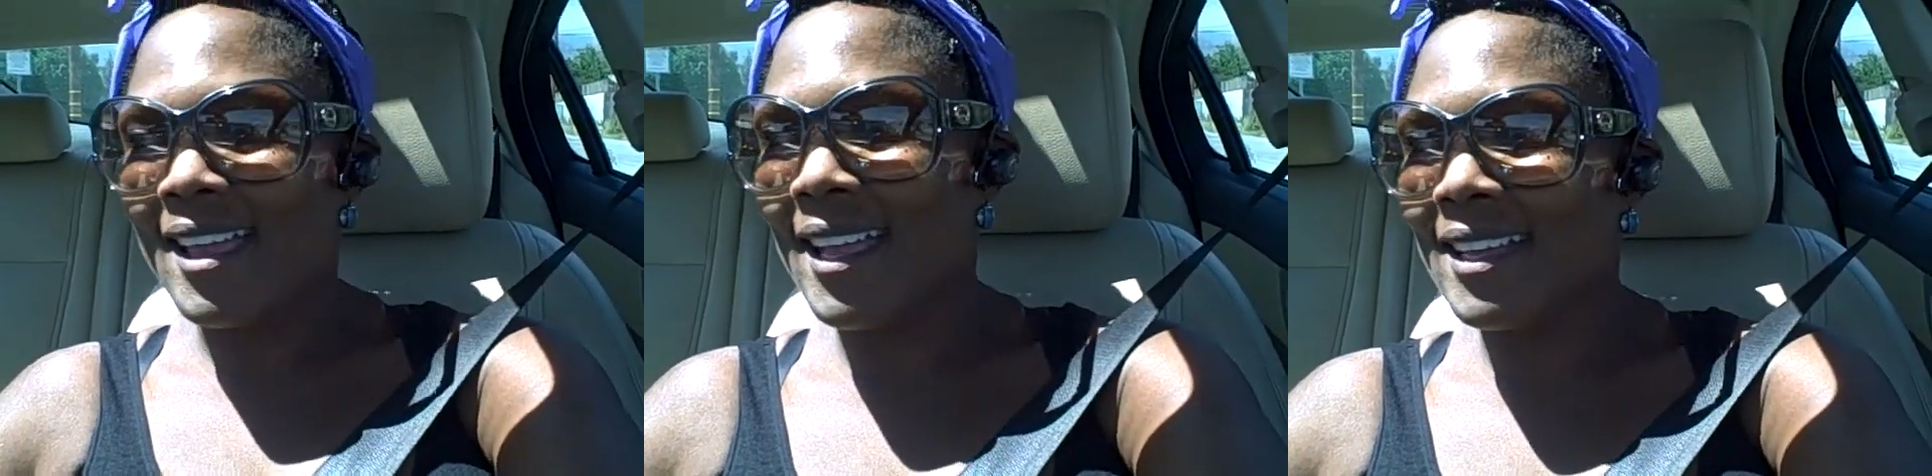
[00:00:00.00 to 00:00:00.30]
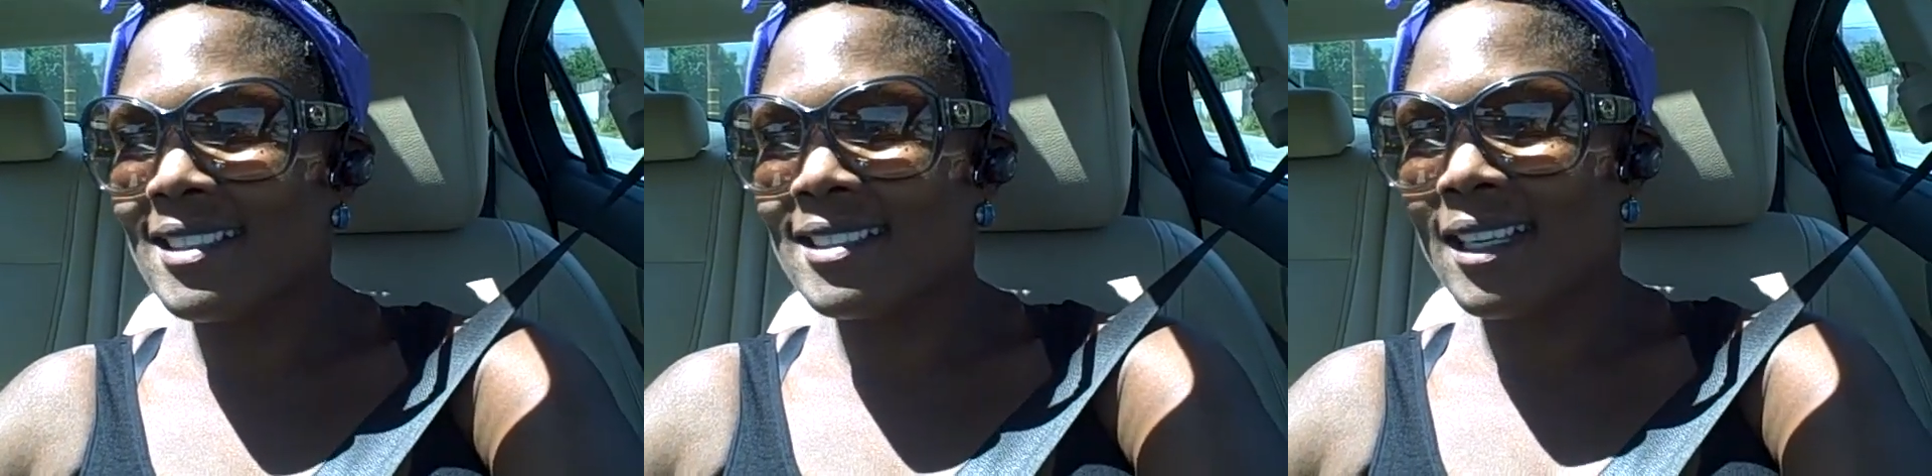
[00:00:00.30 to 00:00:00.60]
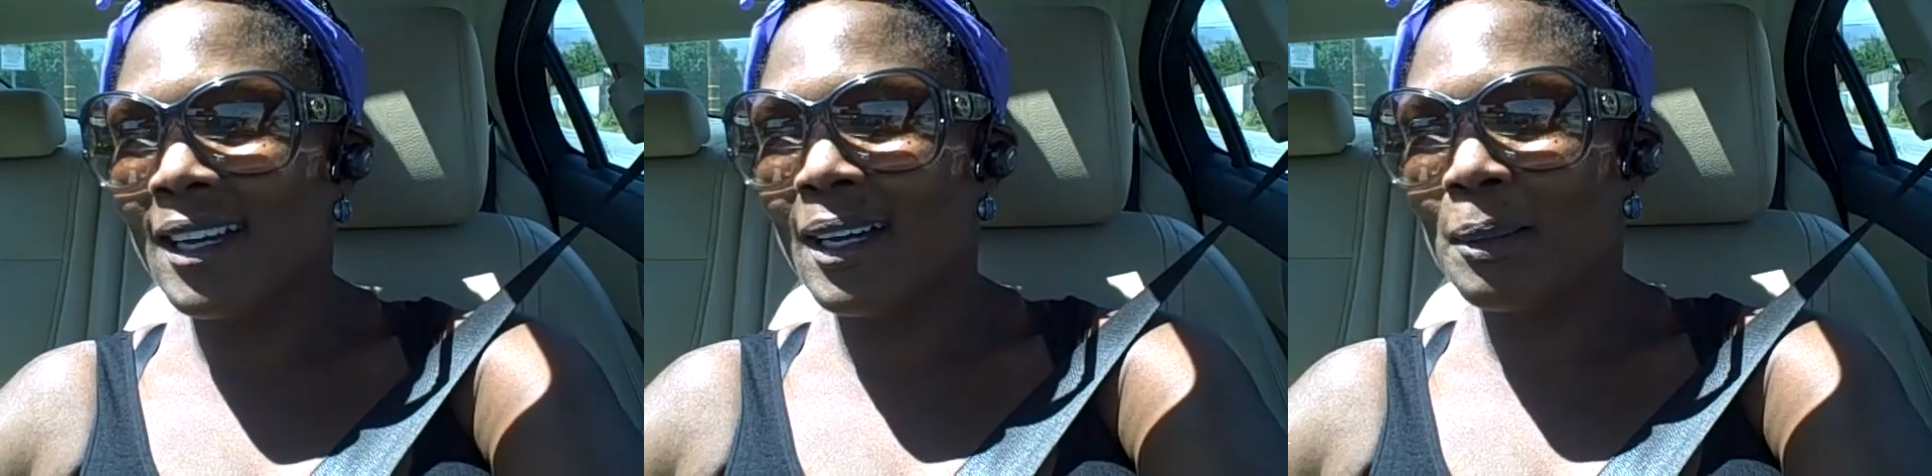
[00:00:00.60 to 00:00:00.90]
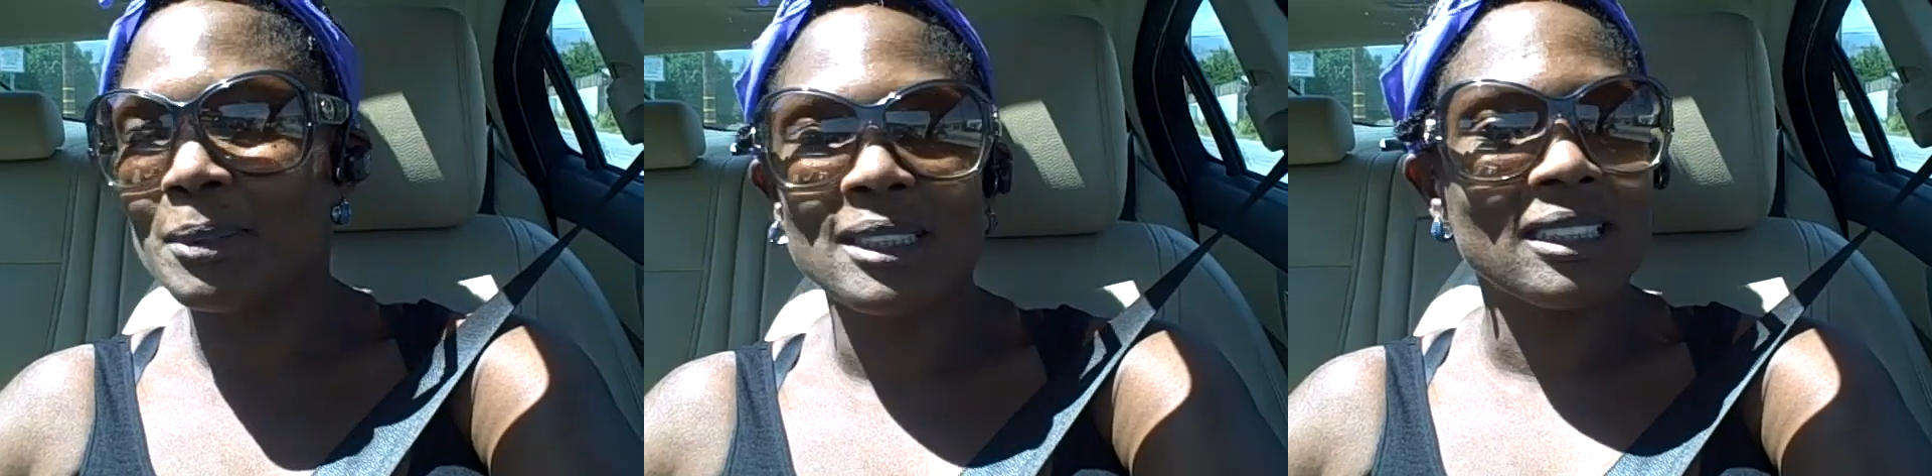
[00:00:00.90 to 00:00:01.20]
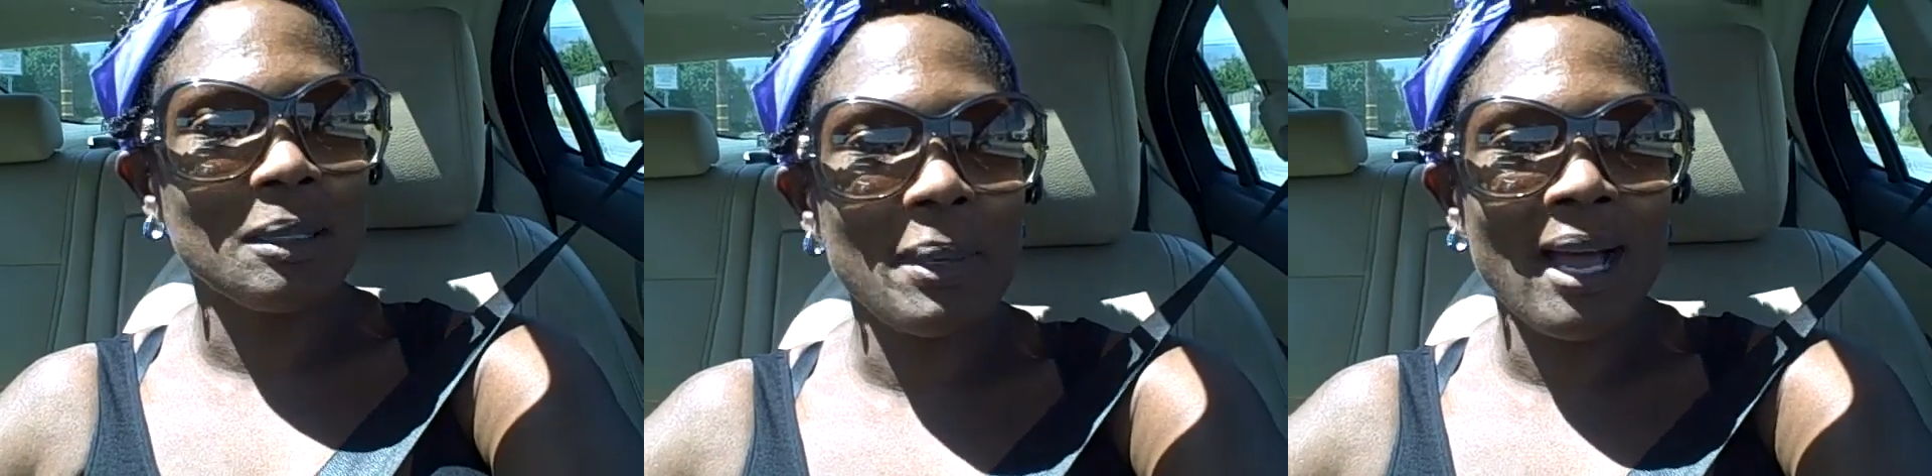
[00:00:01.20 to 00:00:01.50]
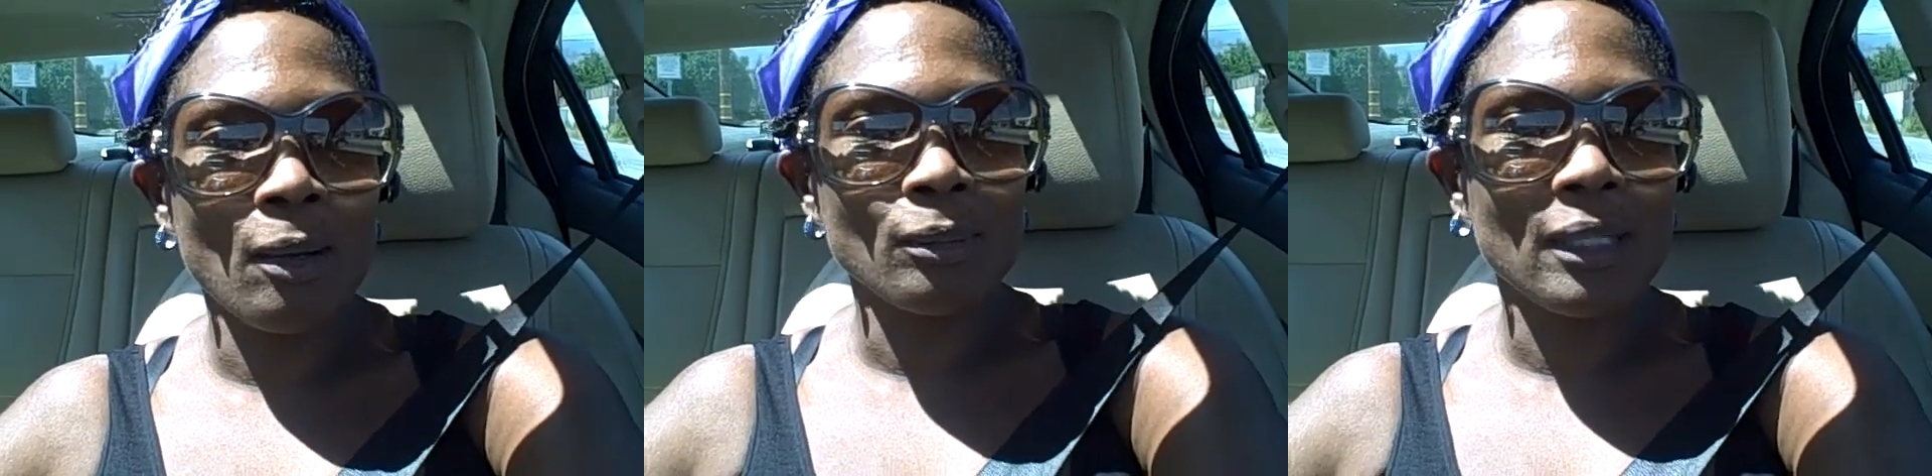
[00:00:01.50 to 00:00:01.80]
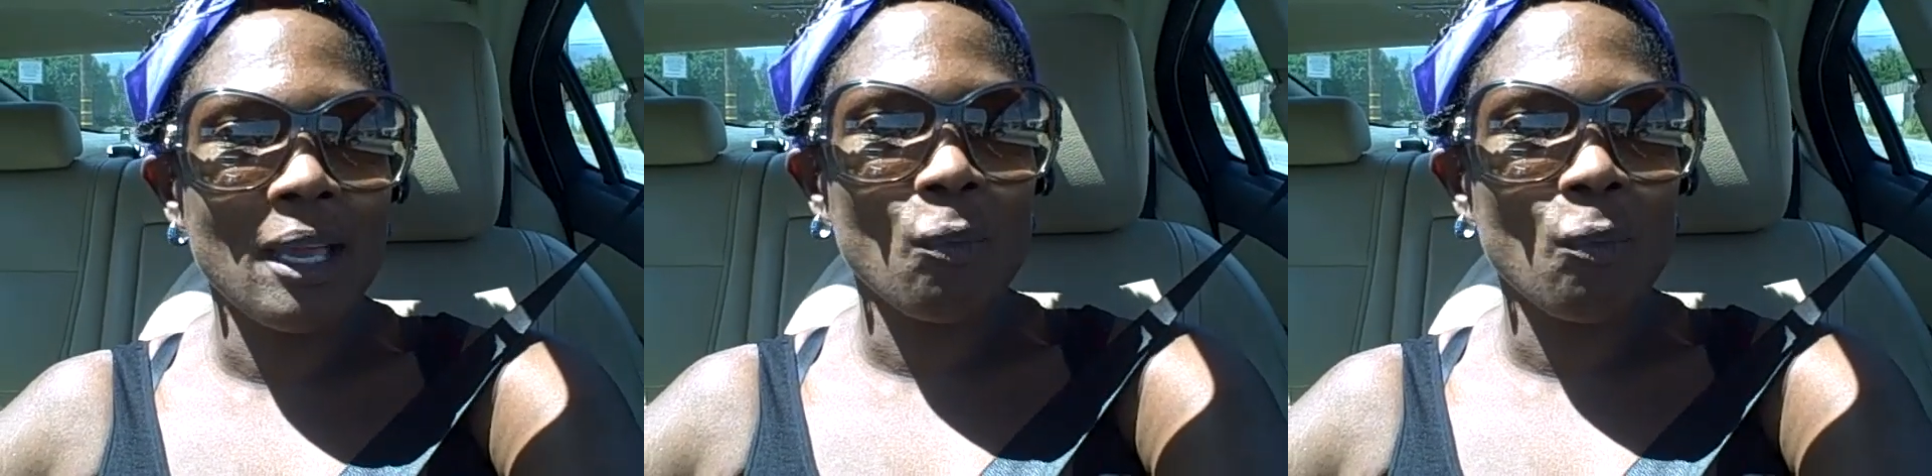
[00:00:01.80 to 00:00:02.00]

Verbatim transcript: and um, since I'm out